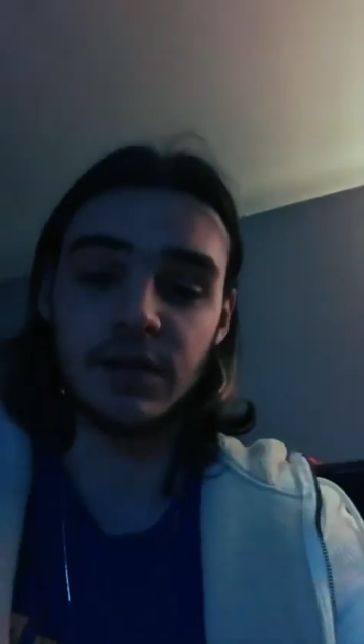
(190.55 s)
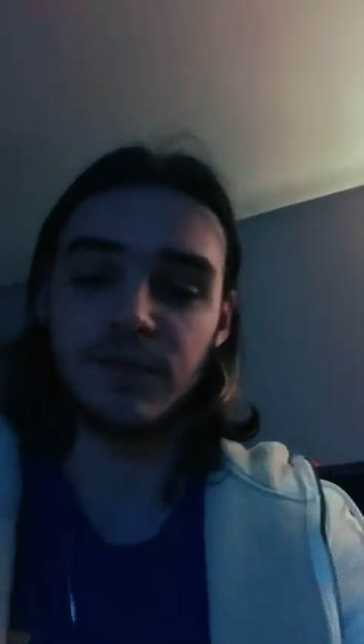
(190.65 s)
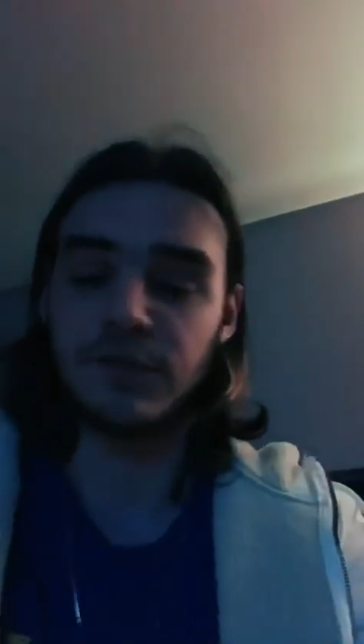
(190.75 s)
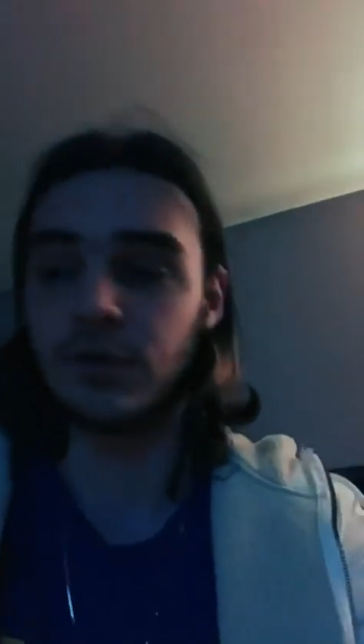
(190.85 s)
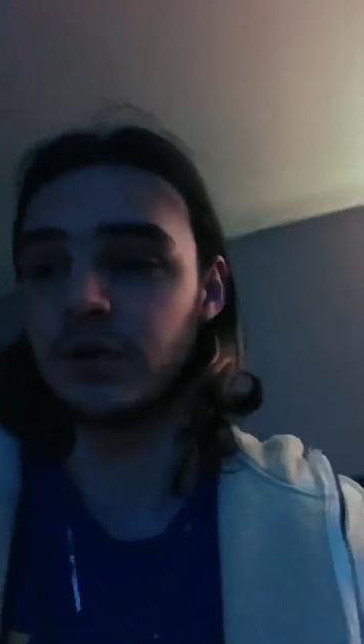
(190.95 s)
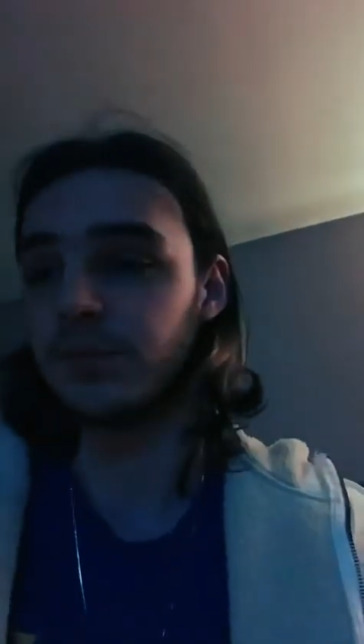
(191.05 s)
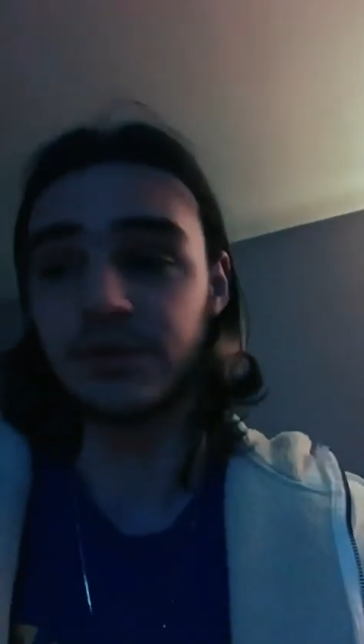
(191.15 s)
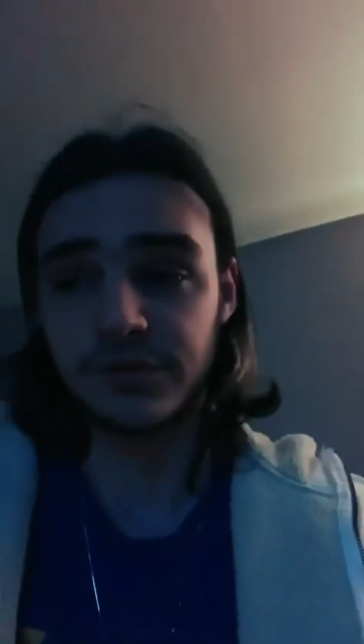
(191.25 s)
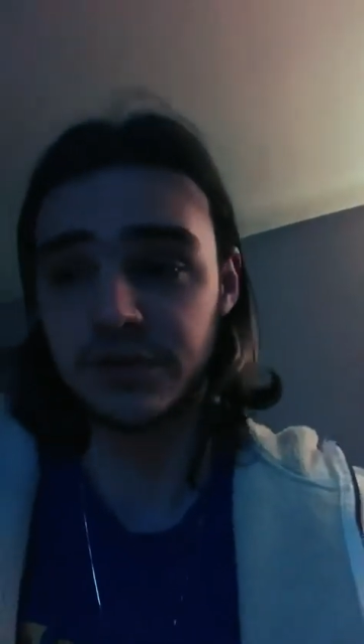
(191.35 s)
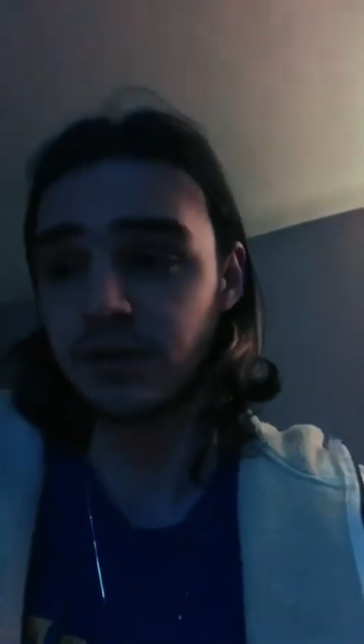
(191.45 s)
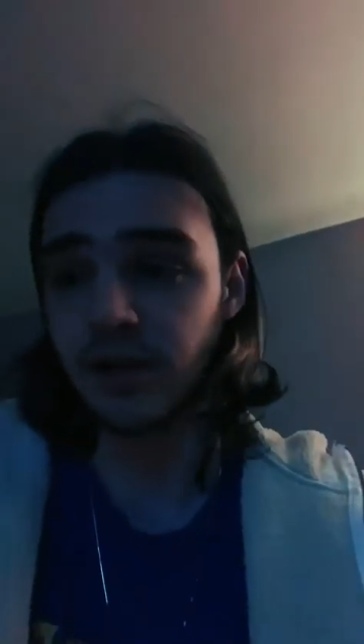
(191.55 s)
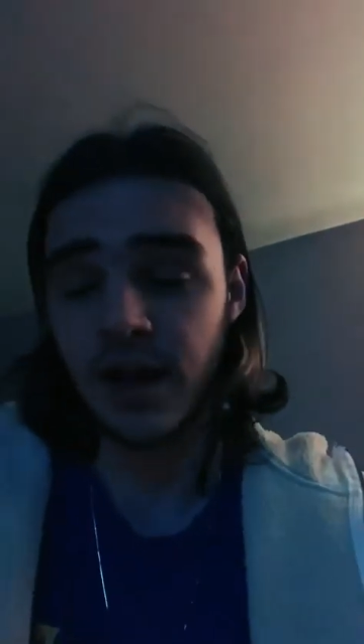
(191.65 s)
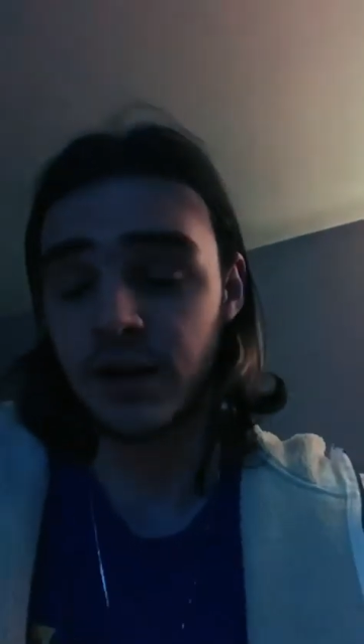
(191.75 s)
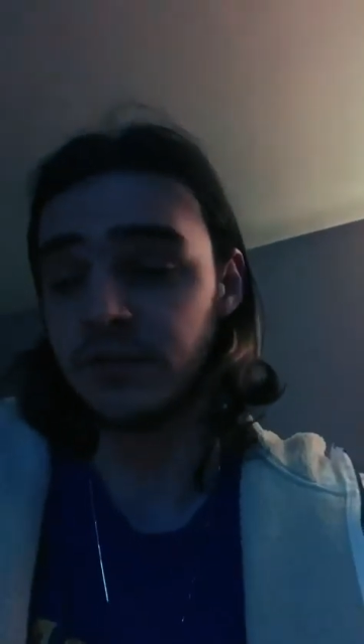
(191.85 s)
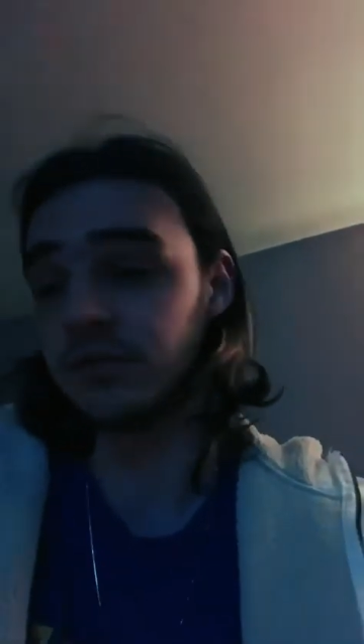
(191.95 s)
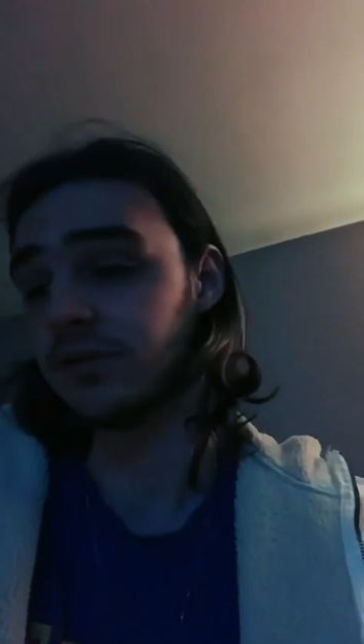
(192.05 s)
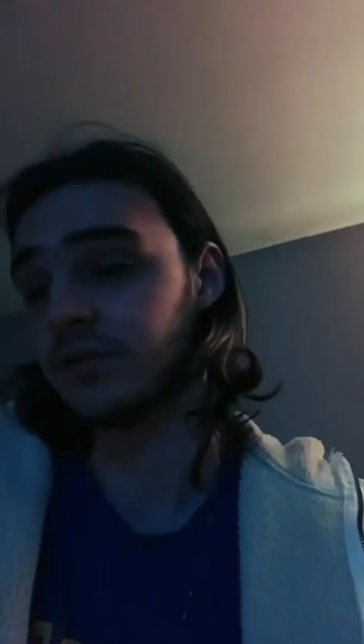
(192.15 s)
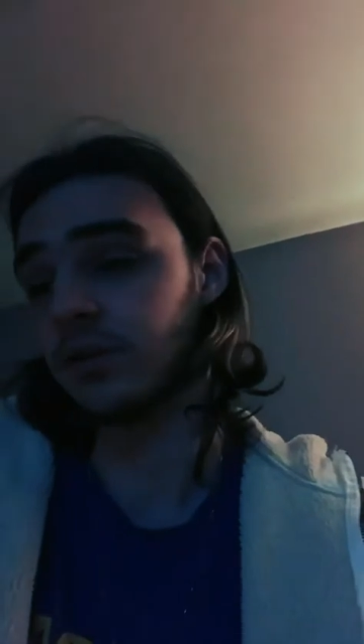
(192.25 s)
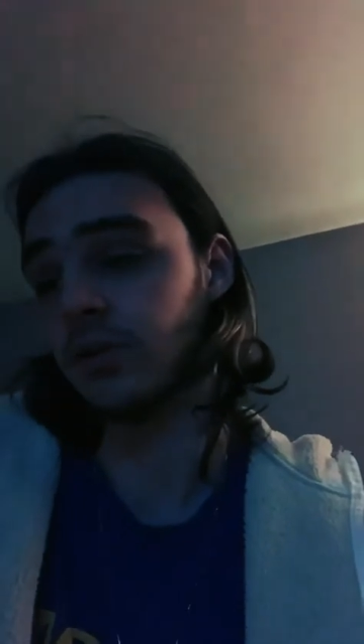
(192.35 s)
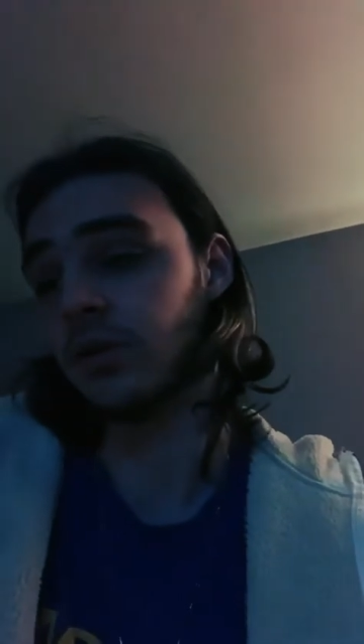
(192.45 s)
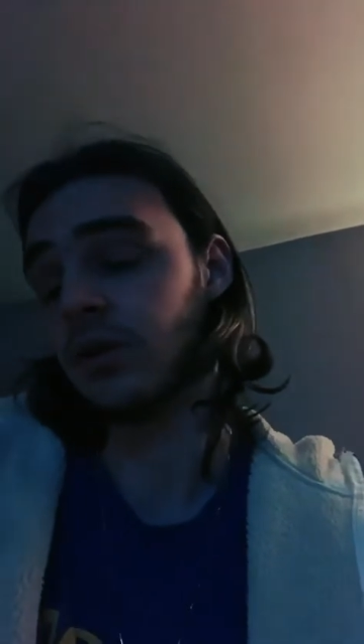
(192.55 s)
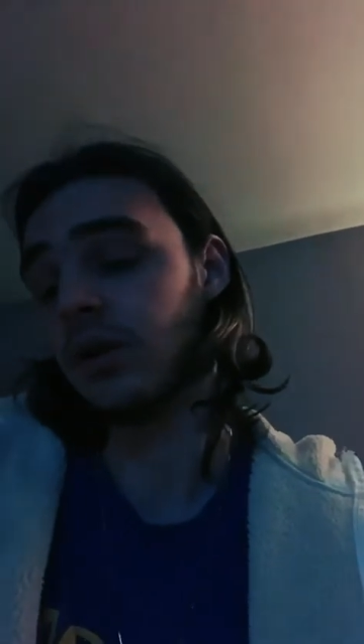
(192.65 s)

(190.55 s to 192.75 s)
it for you, but you still have it. So,